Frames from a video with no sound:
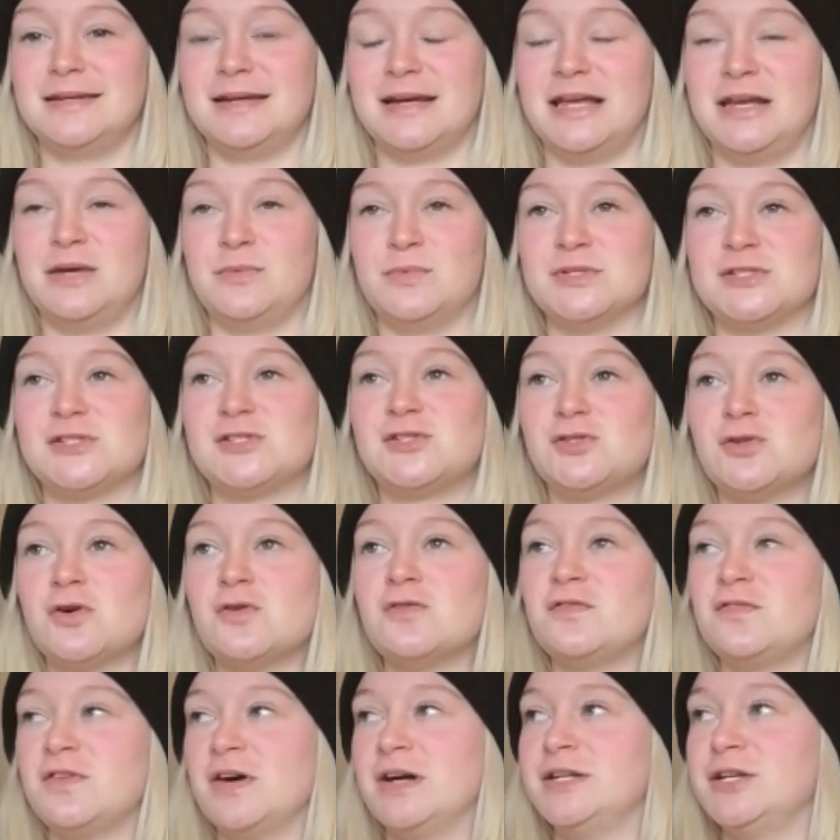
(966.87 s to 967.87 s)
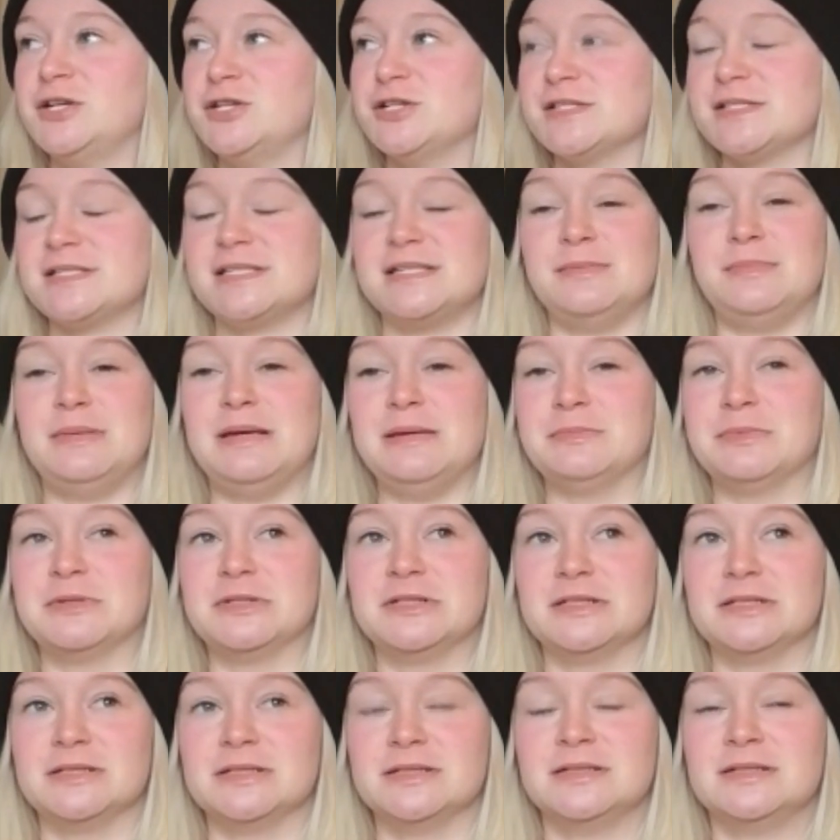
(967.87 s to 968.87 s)
And it was so fun to just see
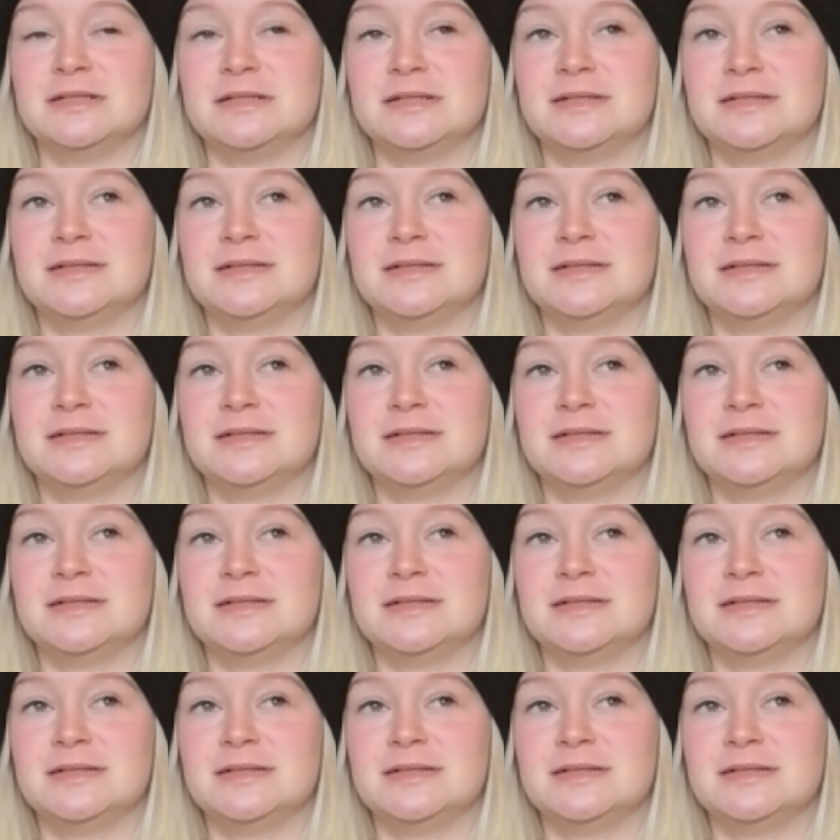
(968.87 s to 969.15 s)
people